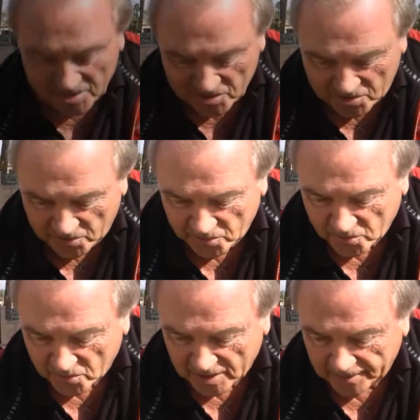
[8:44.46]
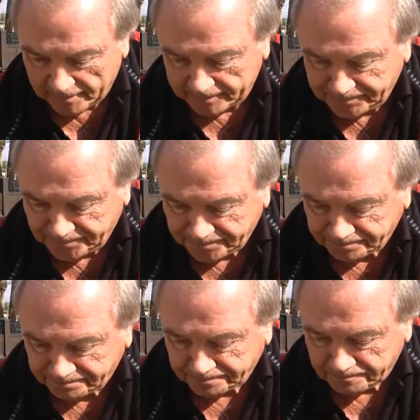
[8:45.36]
into,
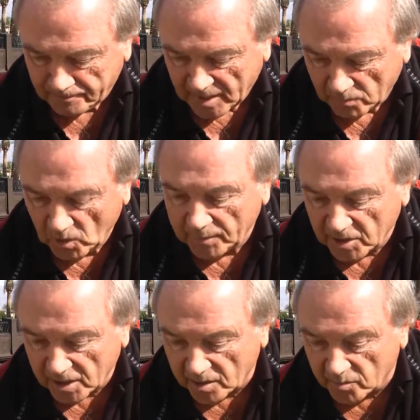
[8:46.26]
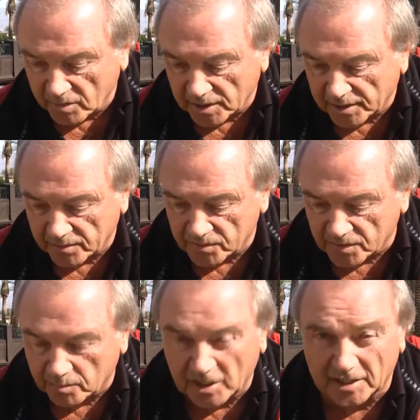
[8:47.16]
well, I was
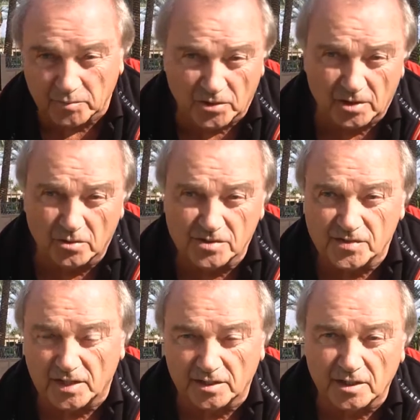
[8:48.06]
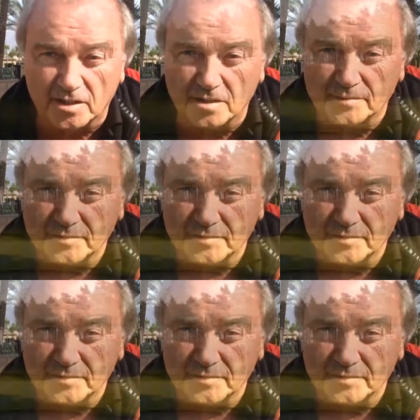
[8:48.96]
the playing pro at Sunningdale